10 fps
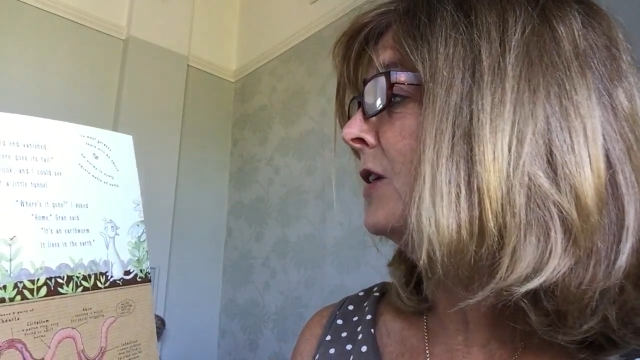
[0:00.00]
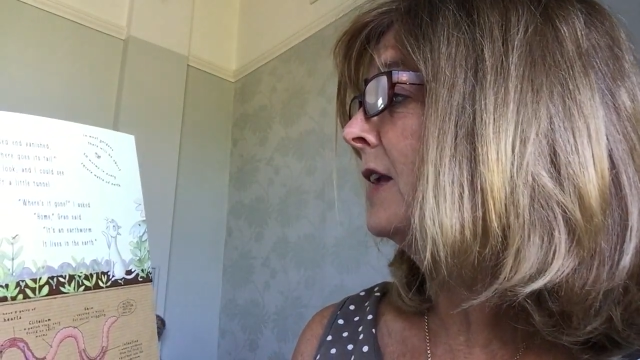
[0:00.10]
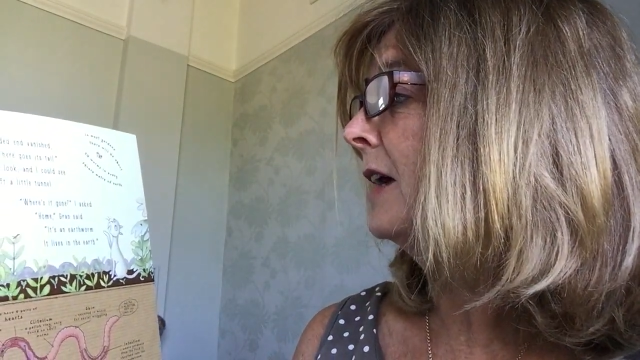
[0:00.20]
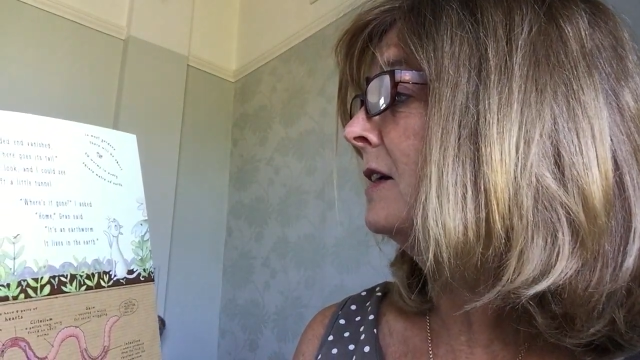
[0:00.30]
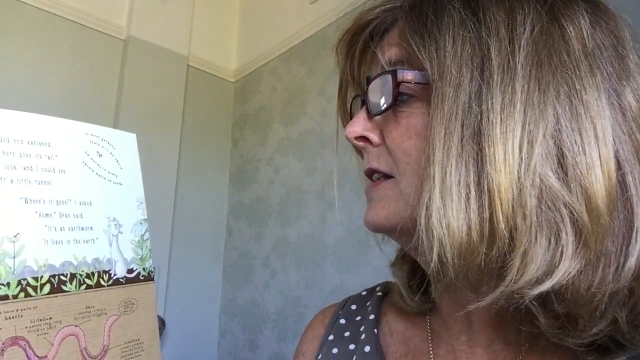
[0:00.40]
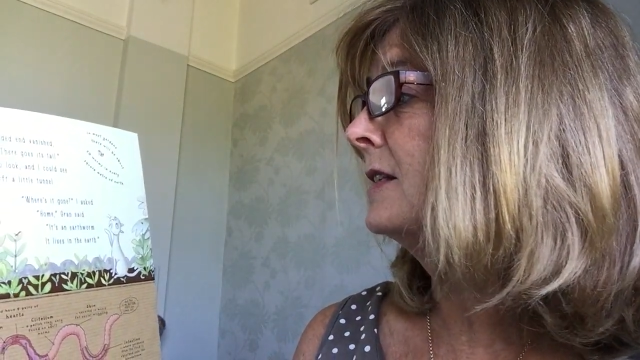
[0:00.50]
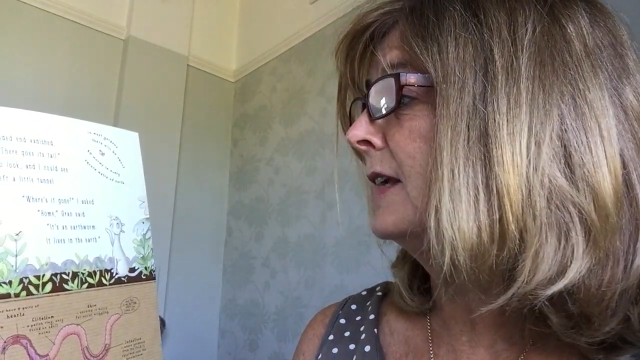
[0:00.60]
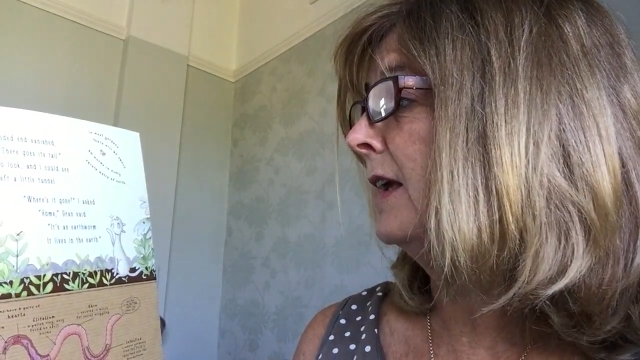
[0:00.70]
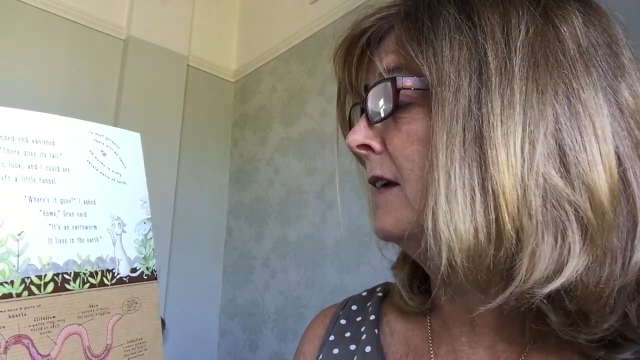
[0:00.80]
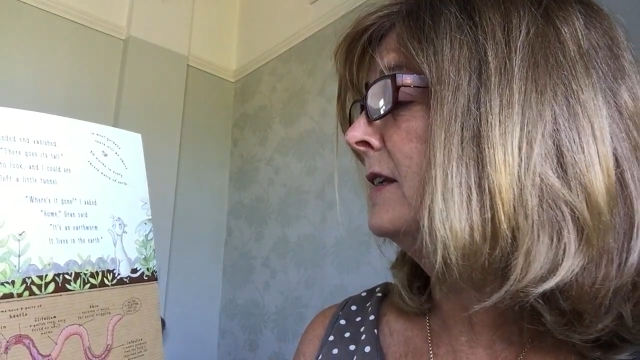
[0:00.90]
and I could
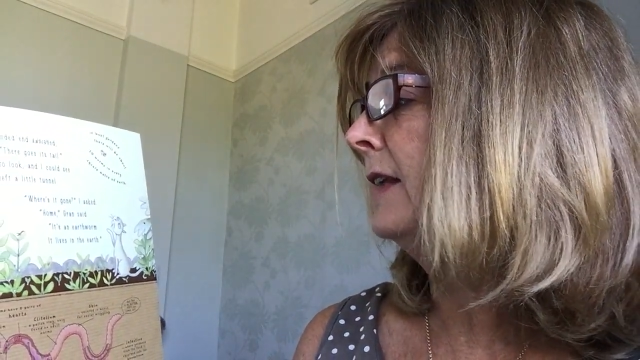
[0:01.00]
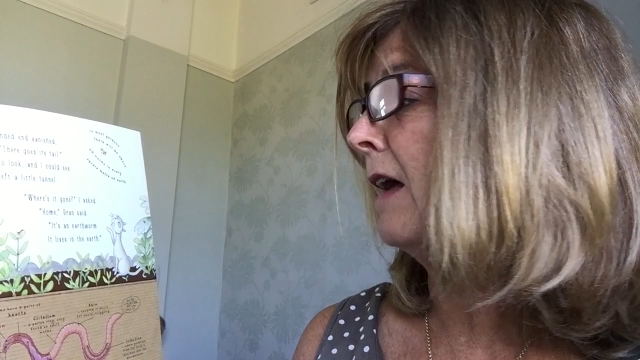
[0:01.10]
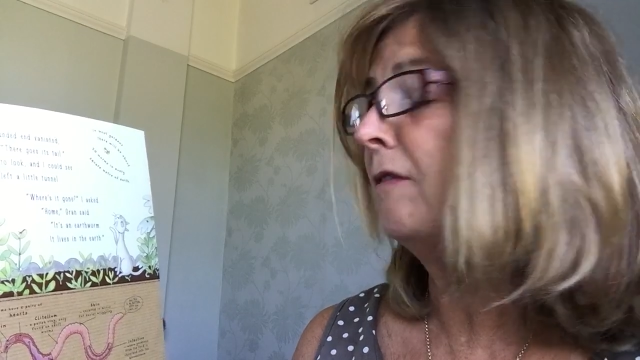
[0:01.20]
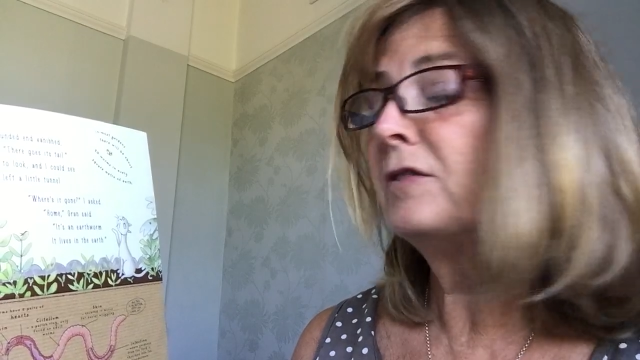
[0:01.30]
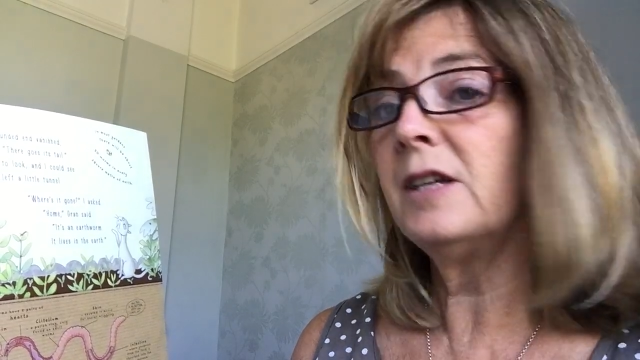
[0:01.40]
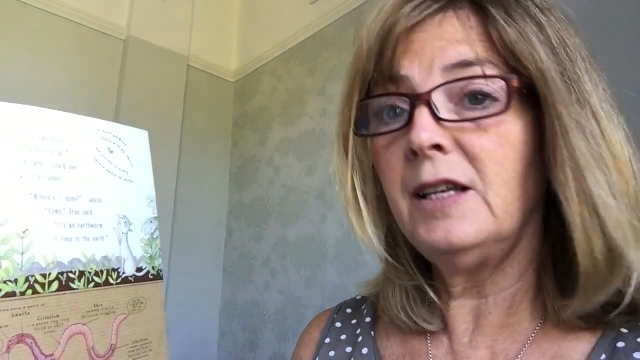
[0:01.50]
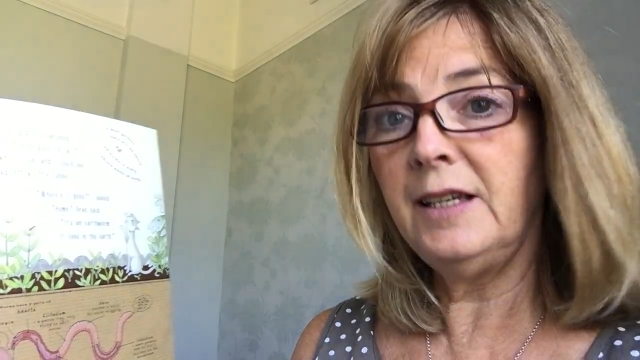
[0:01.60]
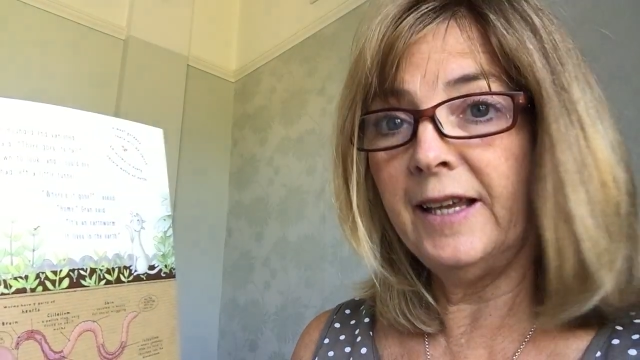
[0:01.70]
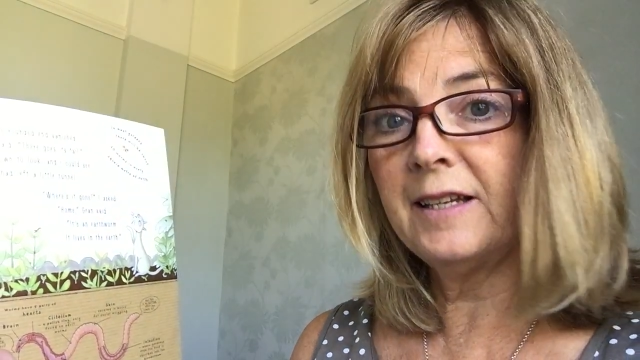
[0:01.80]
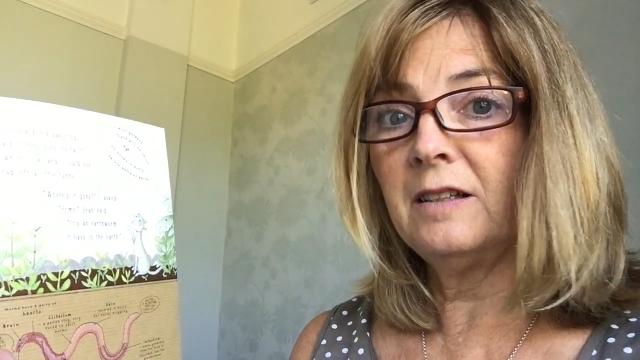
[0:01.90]
see it left a
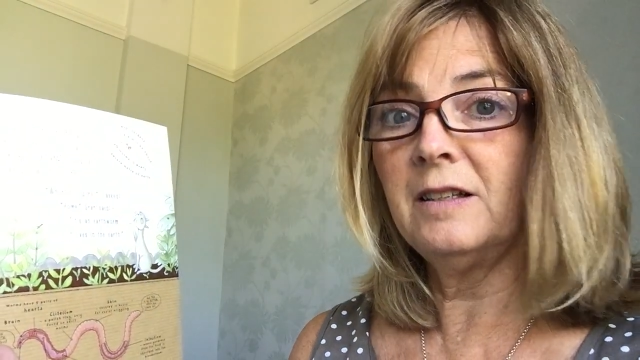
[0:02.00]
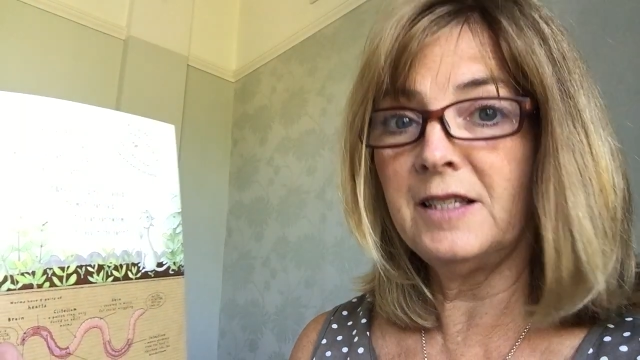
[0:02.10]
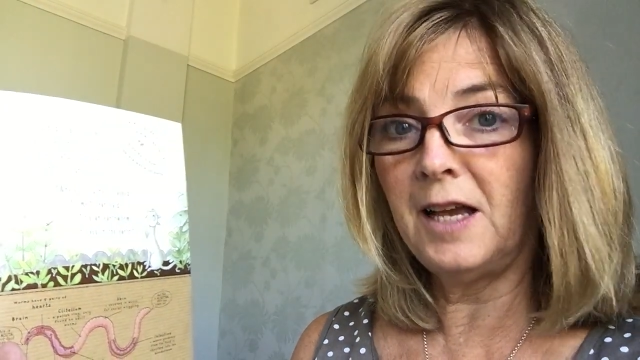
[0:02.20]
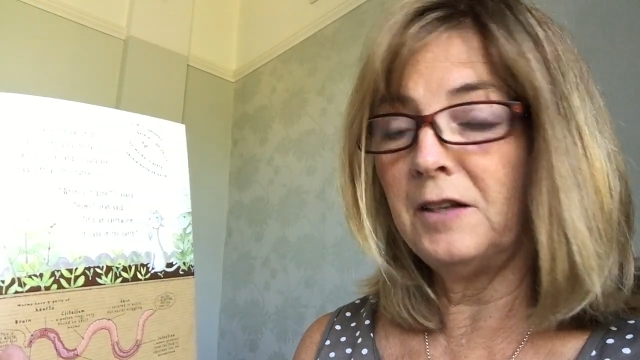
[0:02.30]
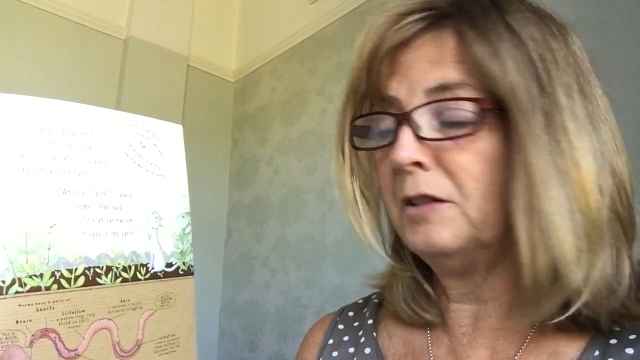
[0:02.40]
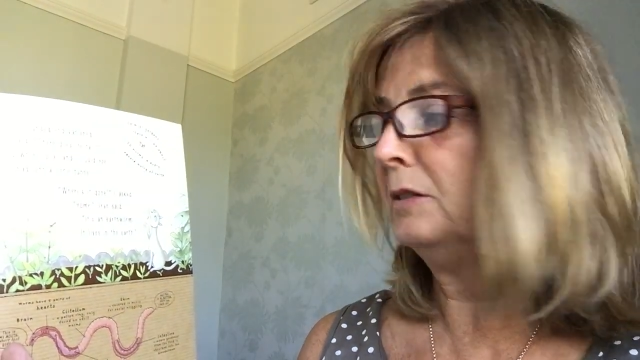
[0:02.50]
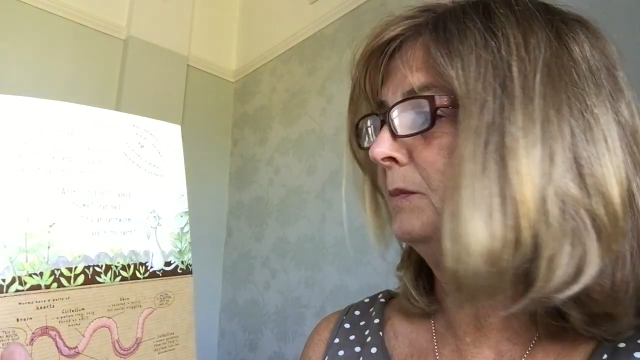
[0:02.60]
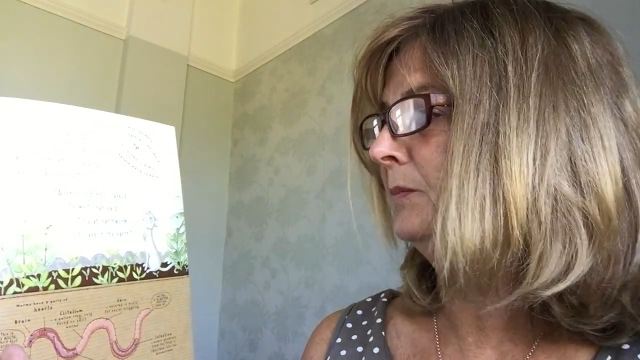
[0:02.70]
little tunnel.